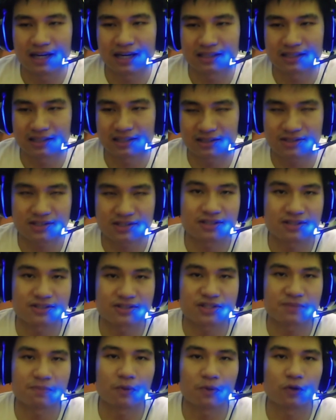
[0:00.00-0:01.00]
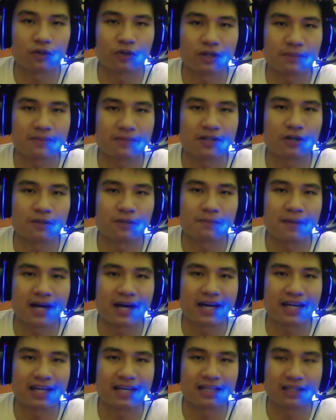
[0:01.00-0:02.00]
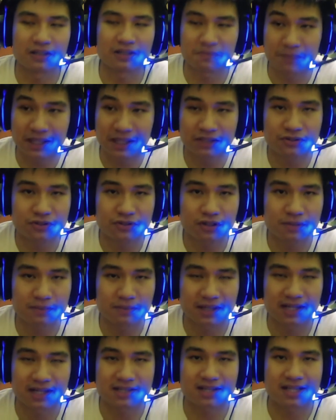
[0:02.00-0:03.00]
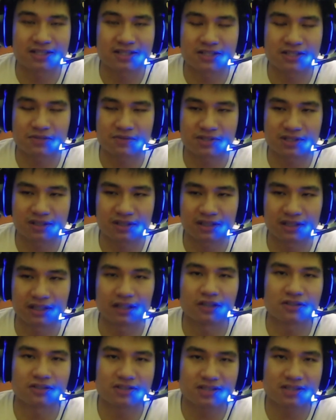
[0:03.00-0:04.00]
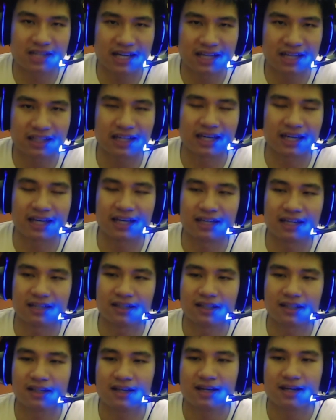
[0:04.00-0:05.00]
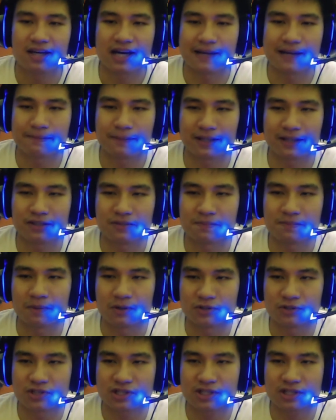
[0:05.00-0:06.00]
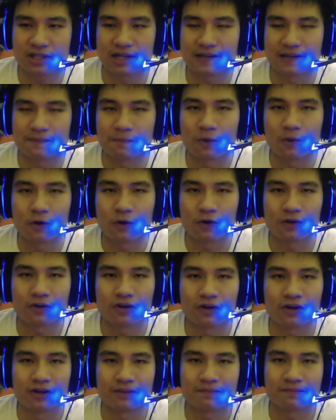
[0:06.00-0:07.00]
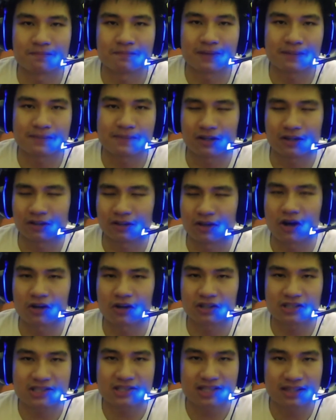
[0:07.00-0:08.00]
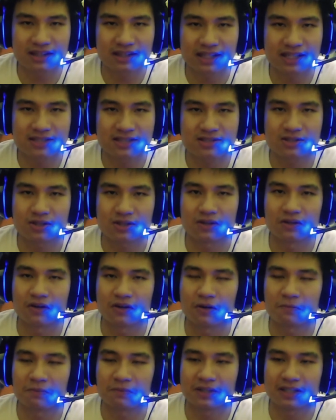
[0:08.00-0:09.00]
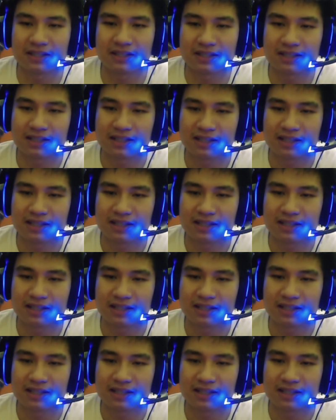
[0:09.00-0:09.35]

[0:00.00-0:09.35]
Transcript: consider supporting me or my, you know, Patreon, because I just recently launched that, and I plan to post more on maybe on August, I think. So hopefully